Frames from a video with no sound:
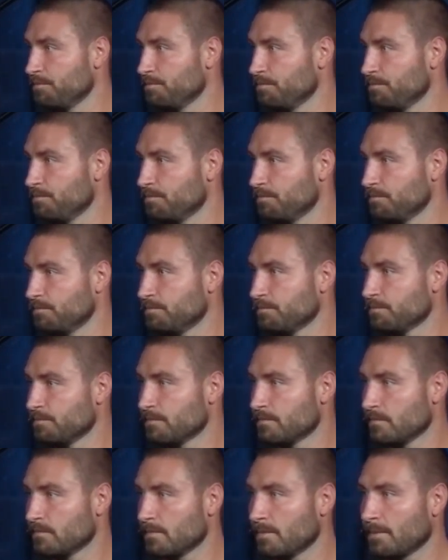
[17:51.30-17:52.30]

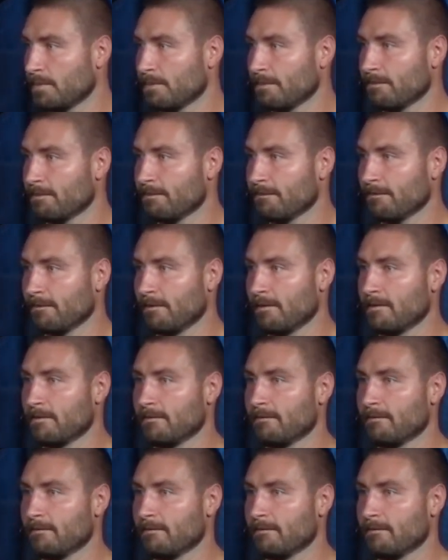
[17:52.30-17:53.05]
[no speech]